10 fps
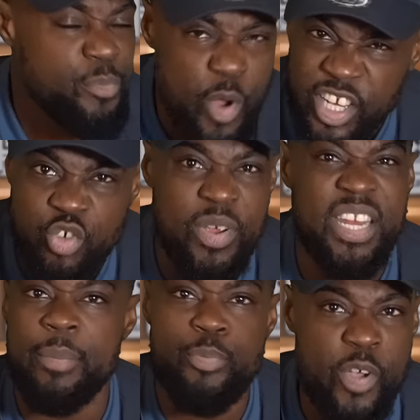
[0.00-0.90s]
pressuring
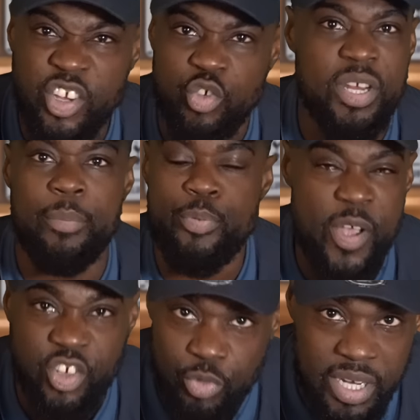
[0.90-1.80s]
them, pressuring them,
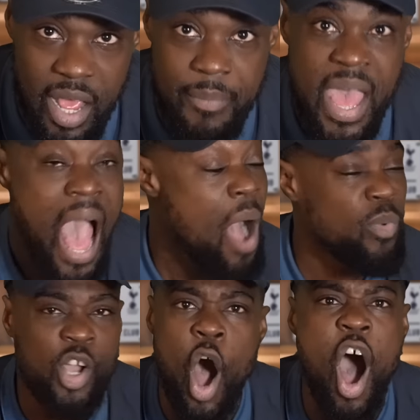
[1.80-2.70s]
pressuring them. And
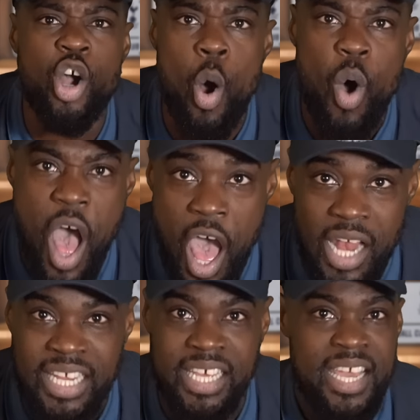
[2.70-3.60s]
we got our goal
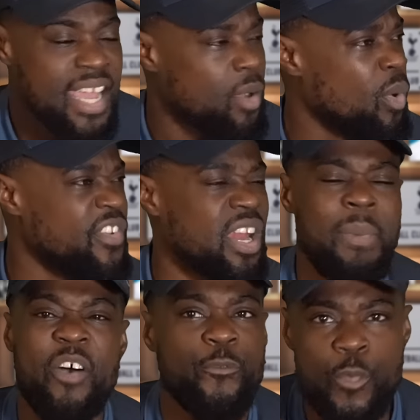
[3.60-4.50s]
early within
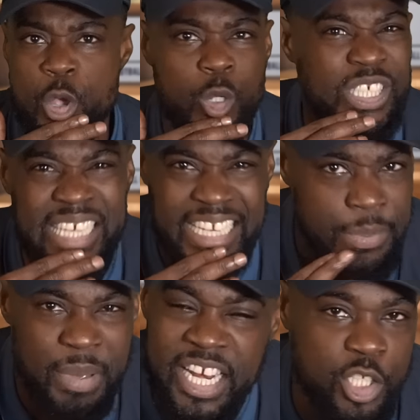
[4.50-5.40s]
about three or six
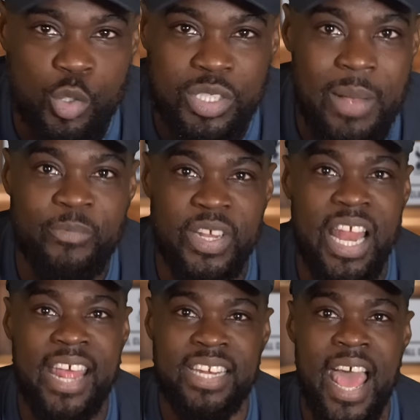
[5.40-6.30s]
minutes or something
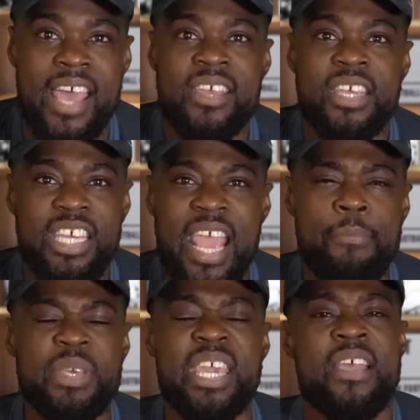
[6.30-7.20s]
like that. You get
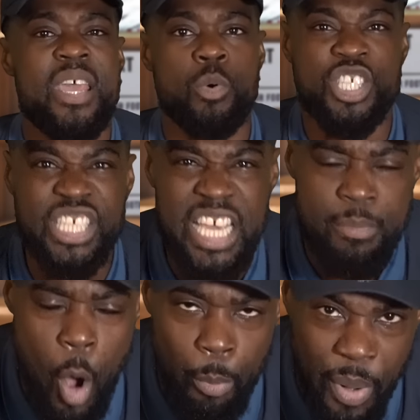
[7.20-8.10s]
me? It was
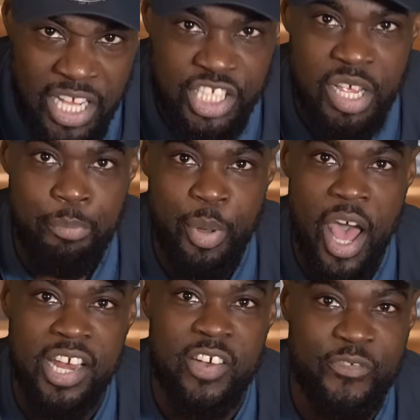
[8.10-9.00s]
Timo Bunsen
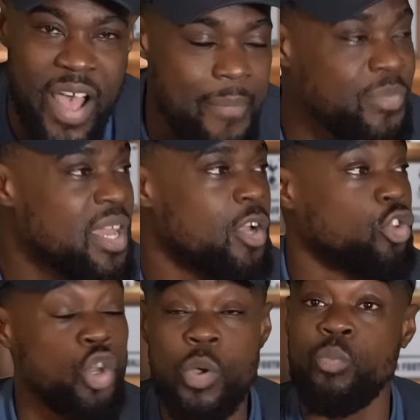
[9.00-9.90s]
Burner, fam
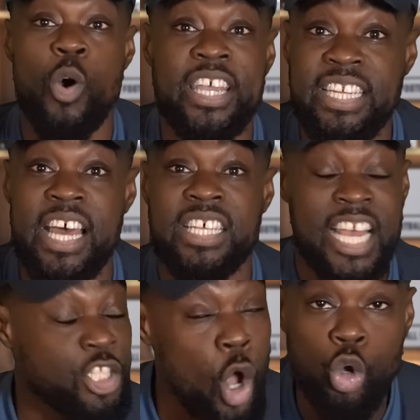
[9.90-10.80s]
doing what he does. I
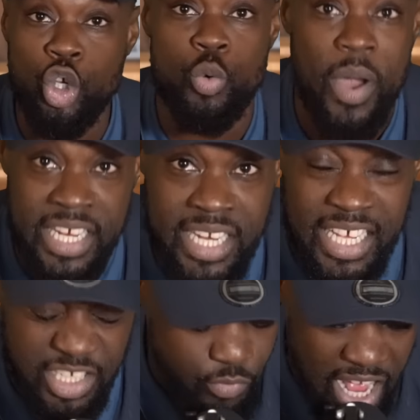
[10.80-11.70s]
told you what he does.
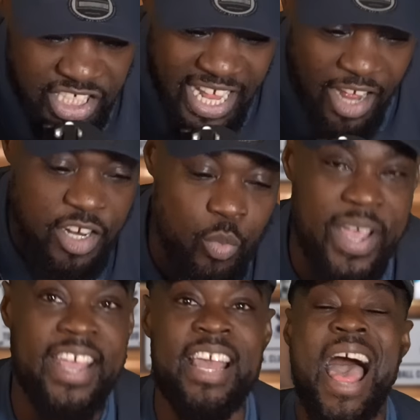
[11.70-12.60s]
He runs down the
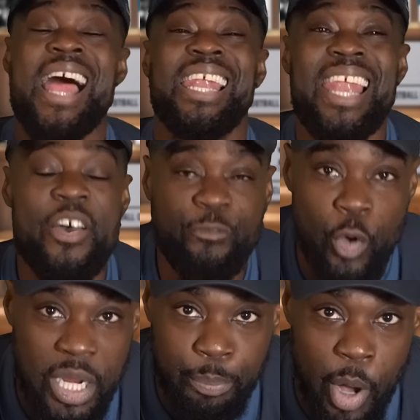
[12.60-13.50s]
wing, left
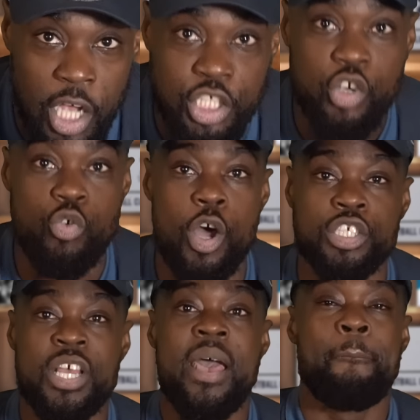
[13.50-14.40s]
footed pass
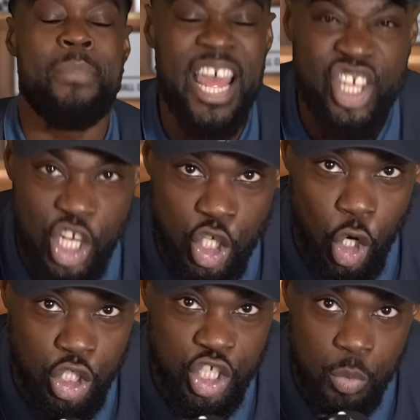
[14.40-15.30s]
across. Magic
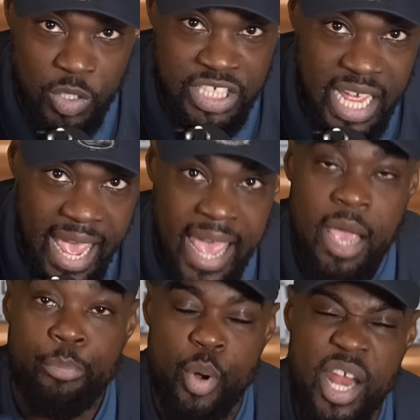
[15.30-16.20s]
Johnson was there.
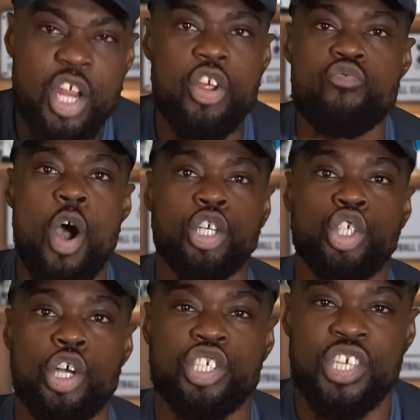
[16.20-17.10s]
Brennan the Rock
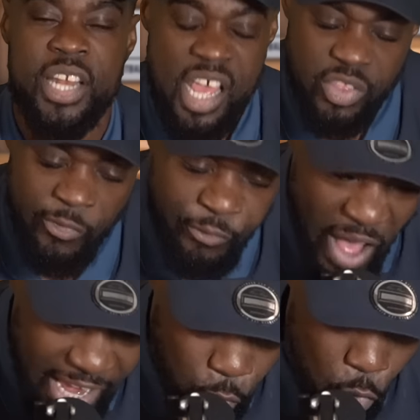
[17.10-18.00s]
Johnson, the
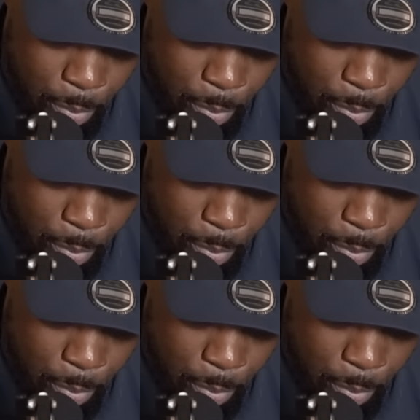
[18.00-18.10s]
final